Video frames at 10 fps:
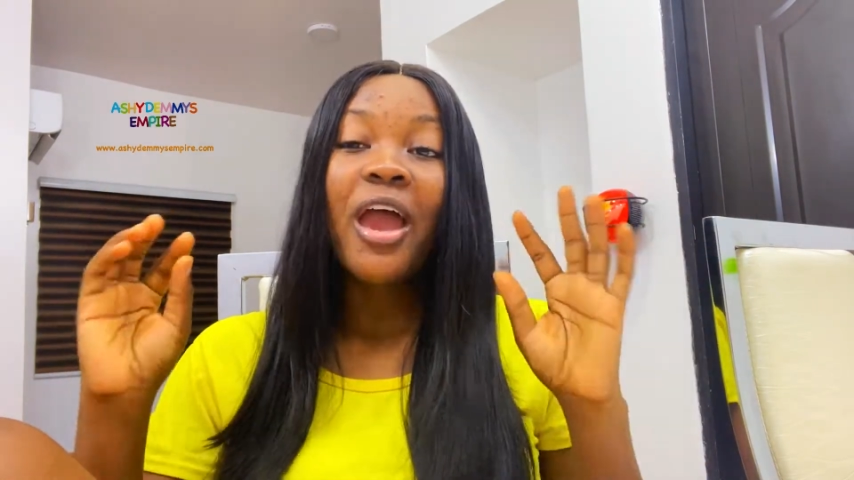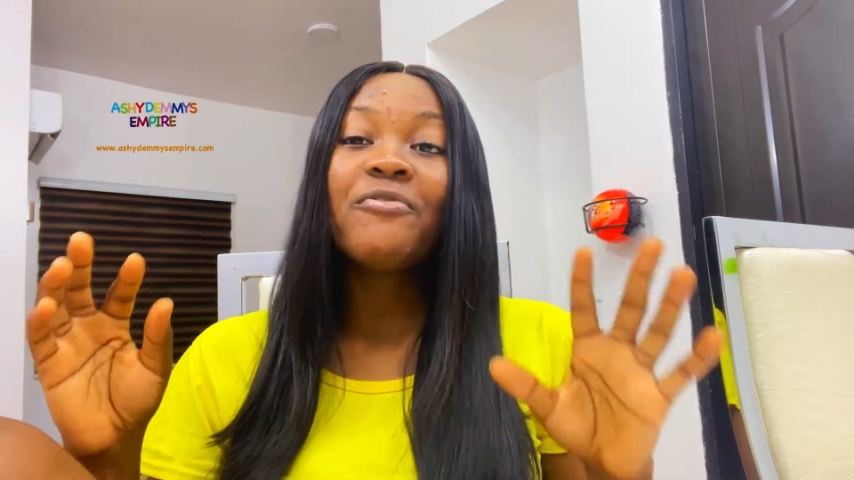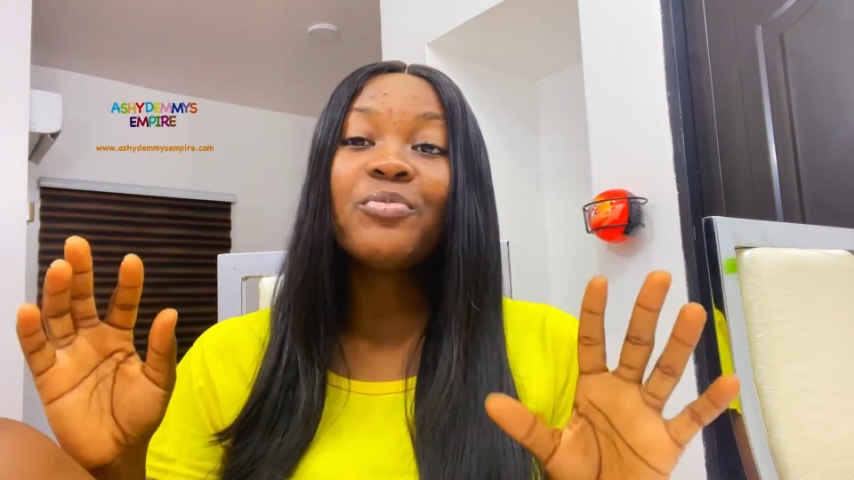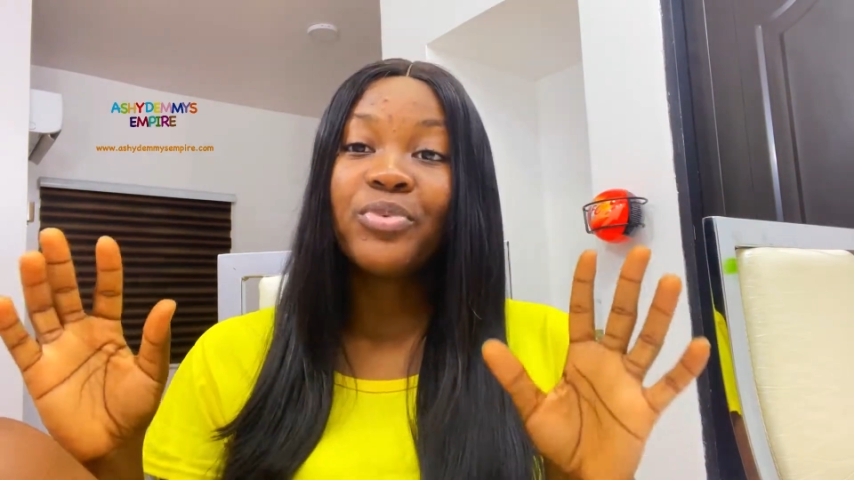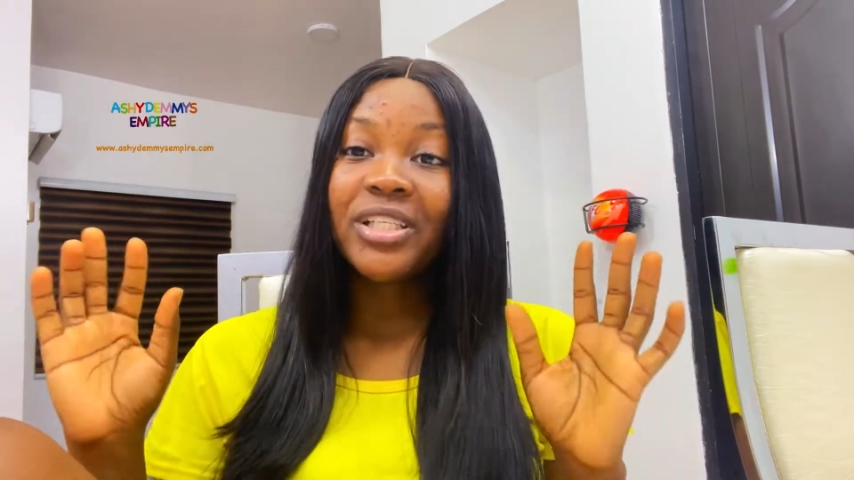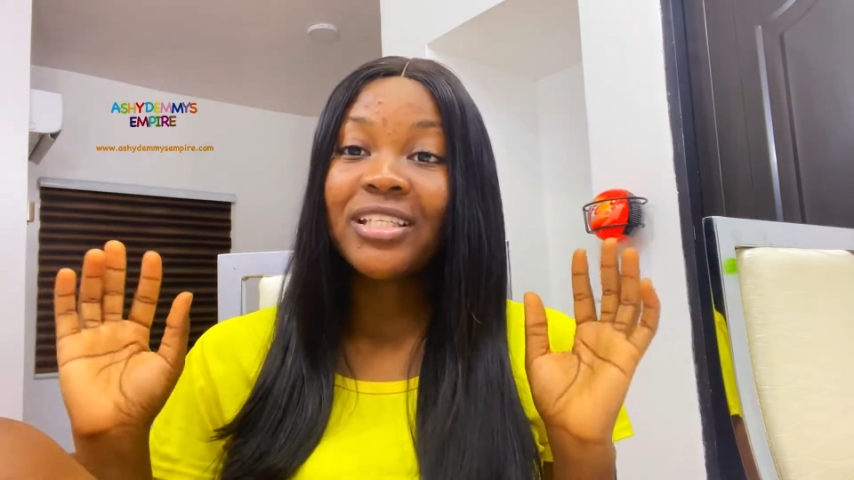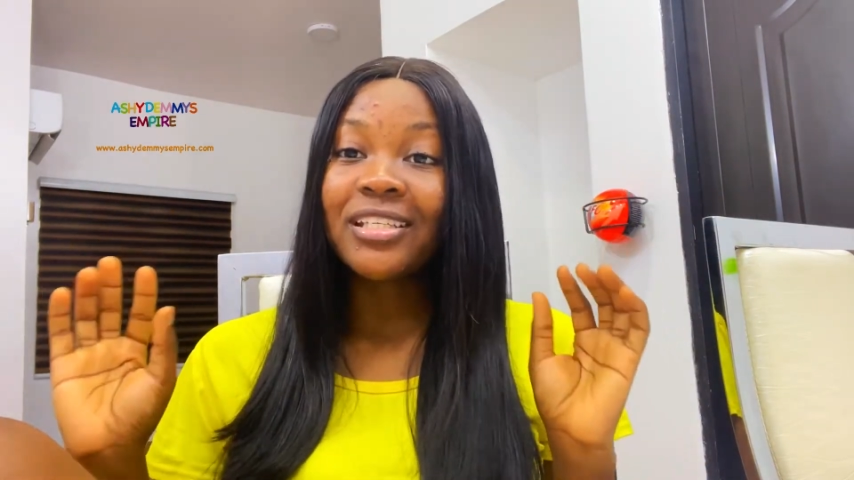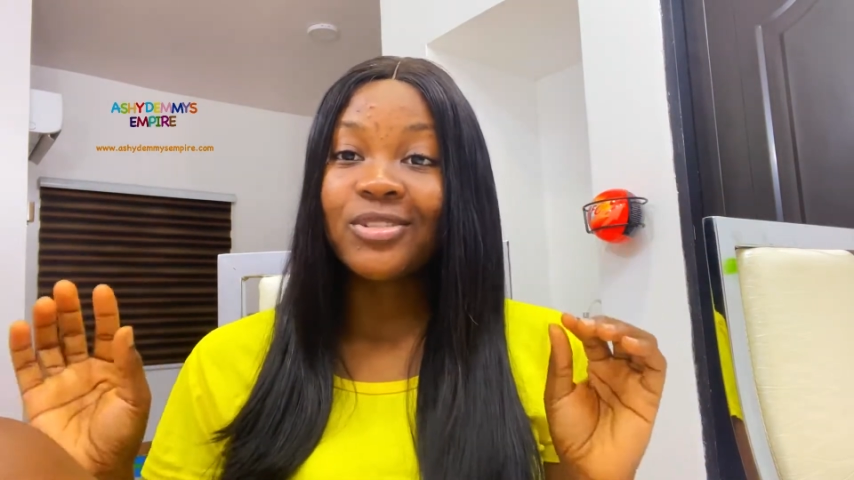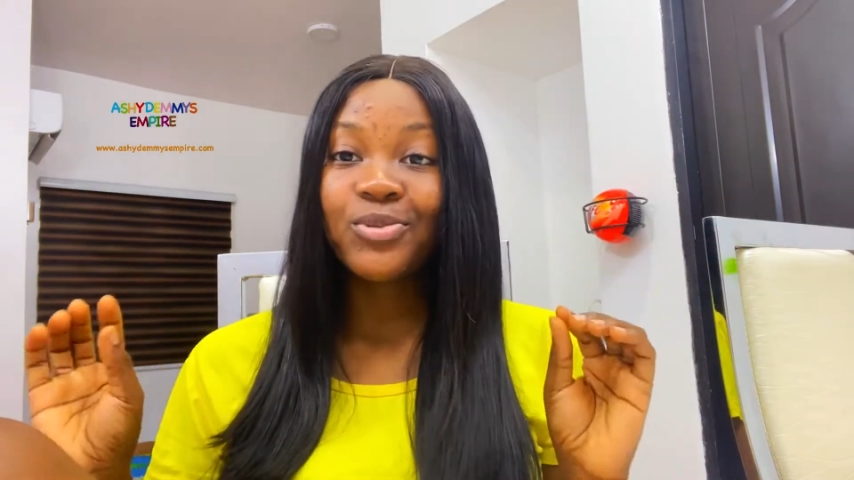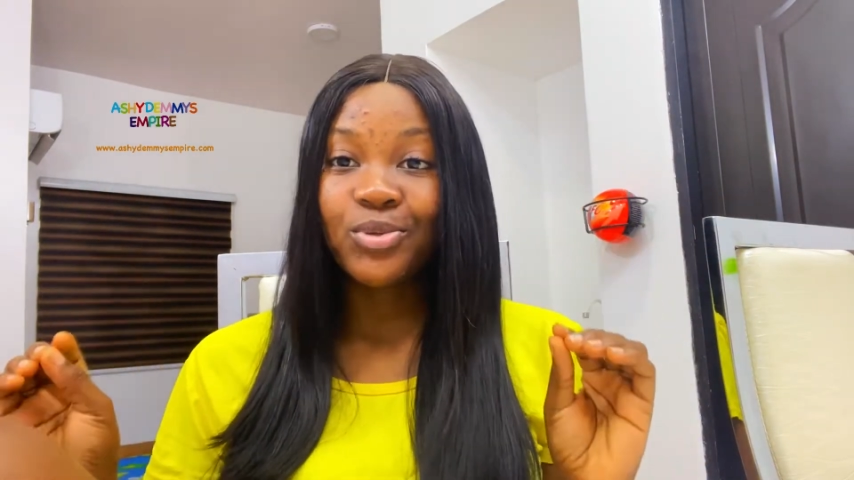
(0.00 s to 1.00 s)
everybody
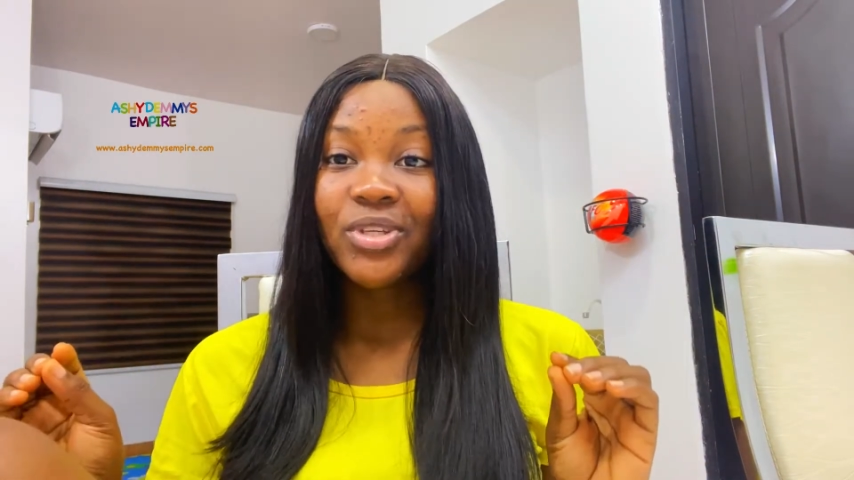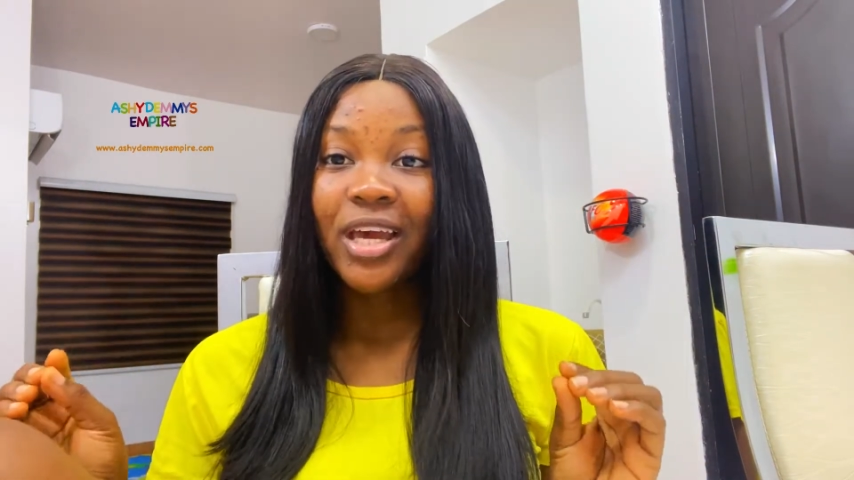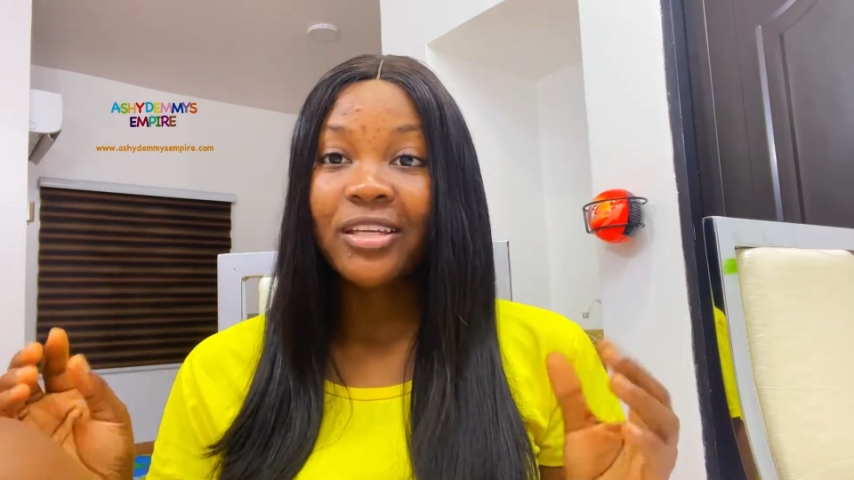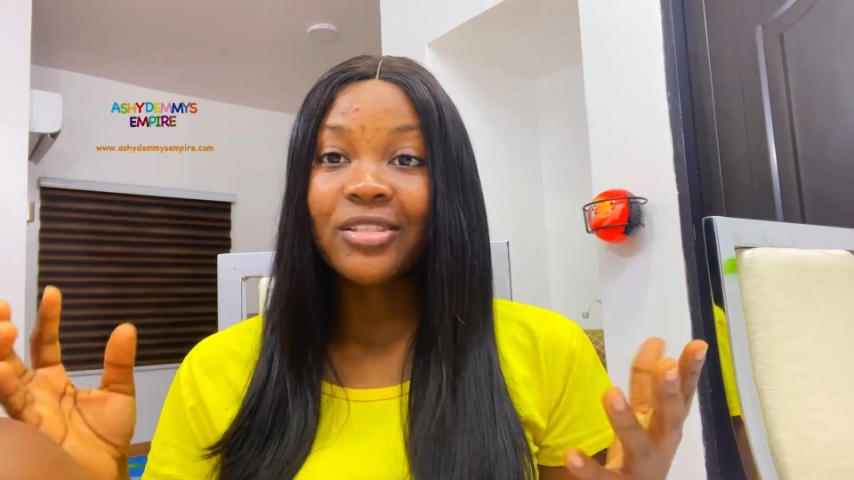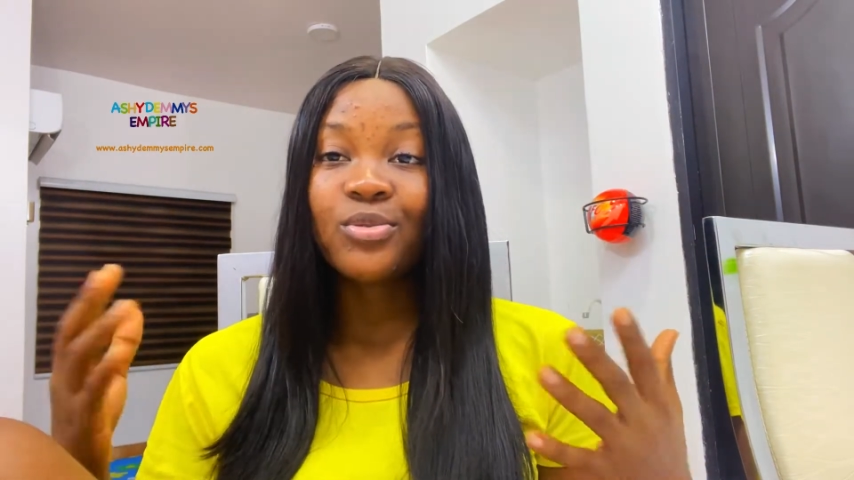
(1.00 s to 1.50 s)
in the society.